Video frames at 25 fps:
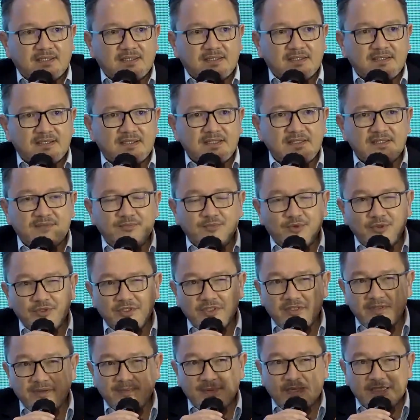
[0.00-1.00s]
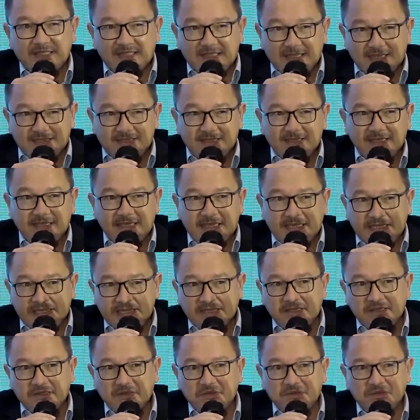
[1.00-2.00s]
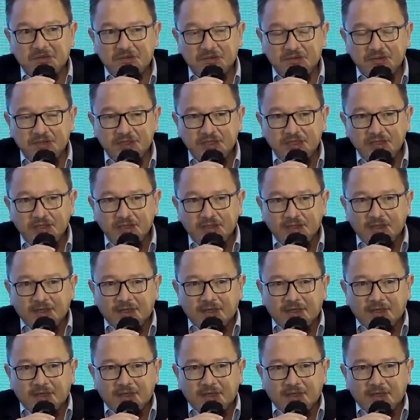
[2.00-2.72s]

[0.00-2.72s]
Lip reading: since most of them are starting clinical 3,